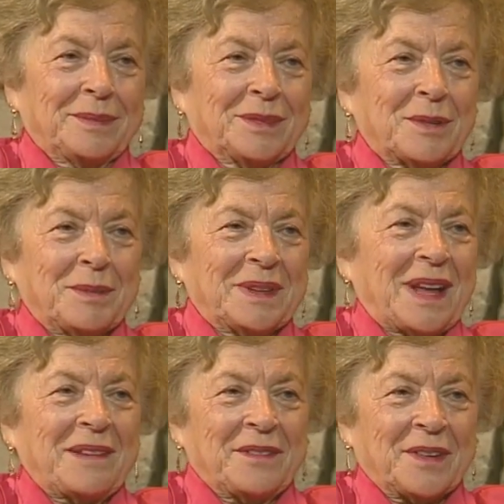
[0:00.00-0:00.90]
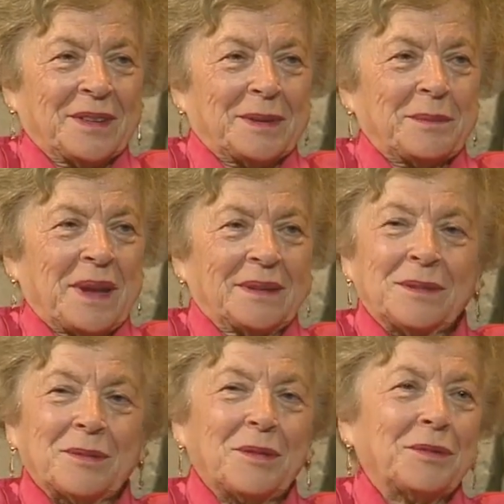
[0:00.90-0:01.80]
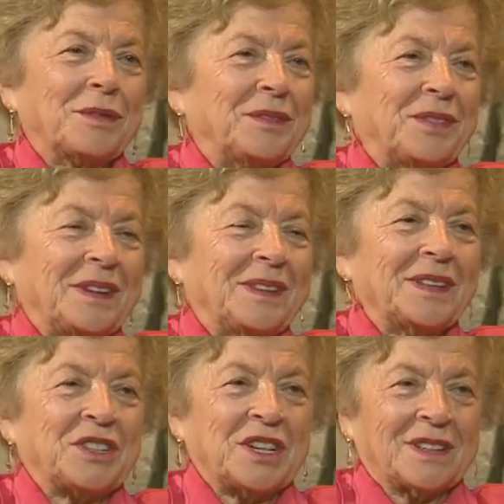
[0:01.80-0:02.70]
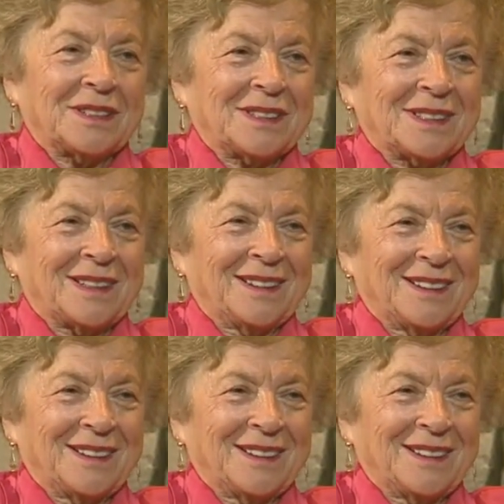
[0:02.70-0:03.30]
took me down from the bed to go to feed the chickens.